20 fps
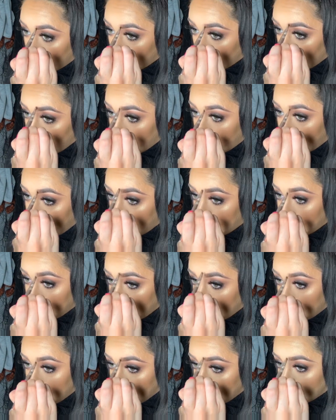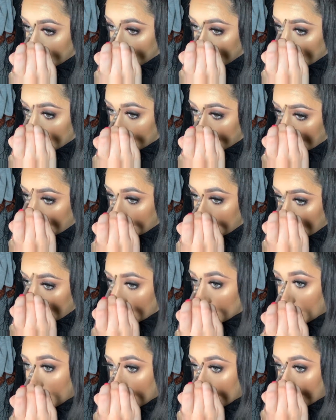I feel like you, you do have to
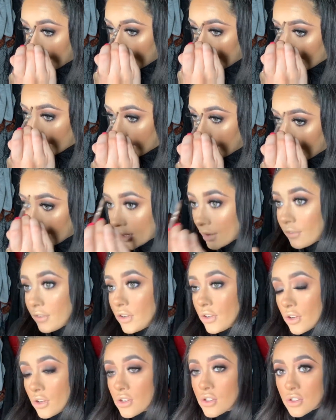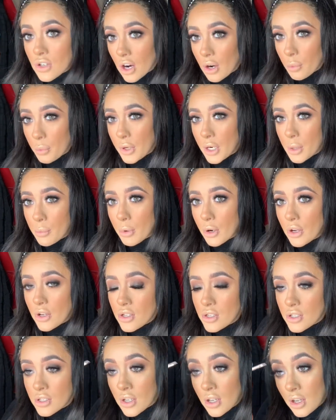after if you do start with your
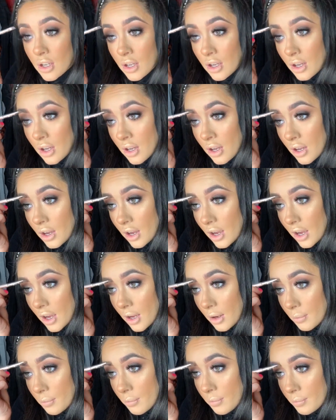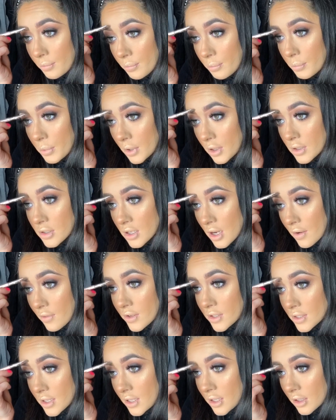brows um, because
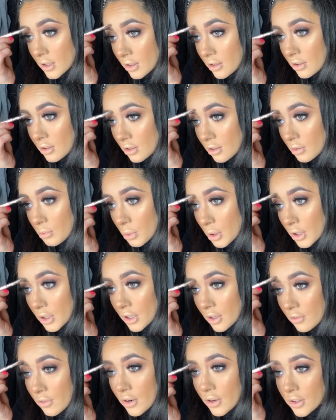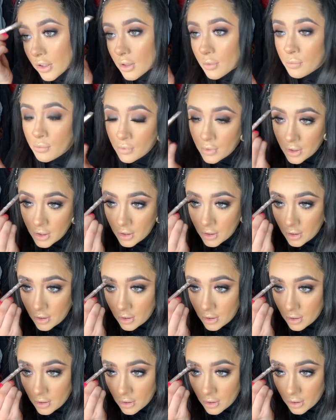obviously you're working around them
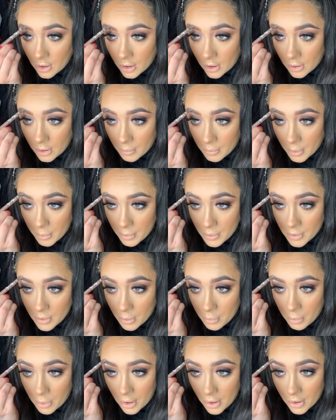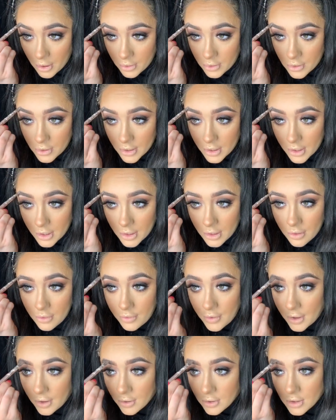and there might be some product or anything that
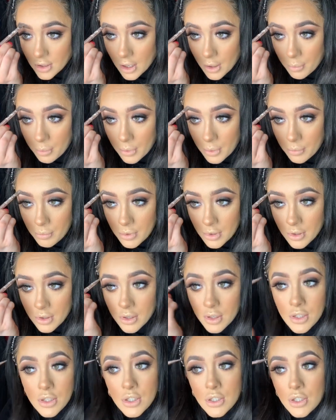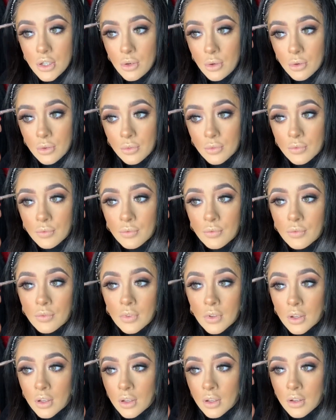fell on top of them. So,
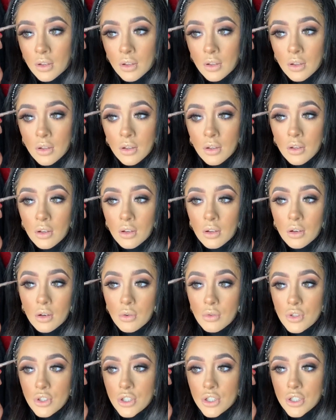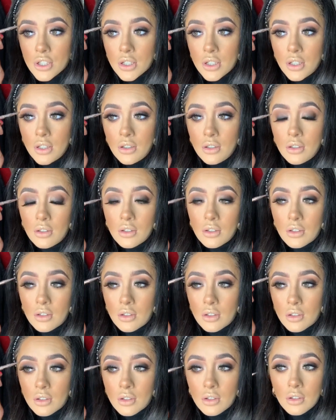oh shit.
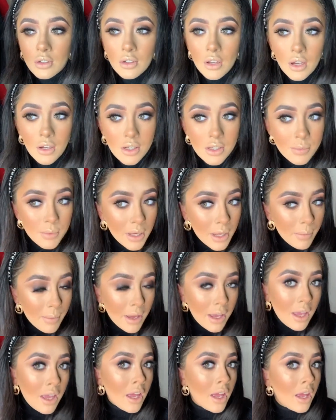I just made a like.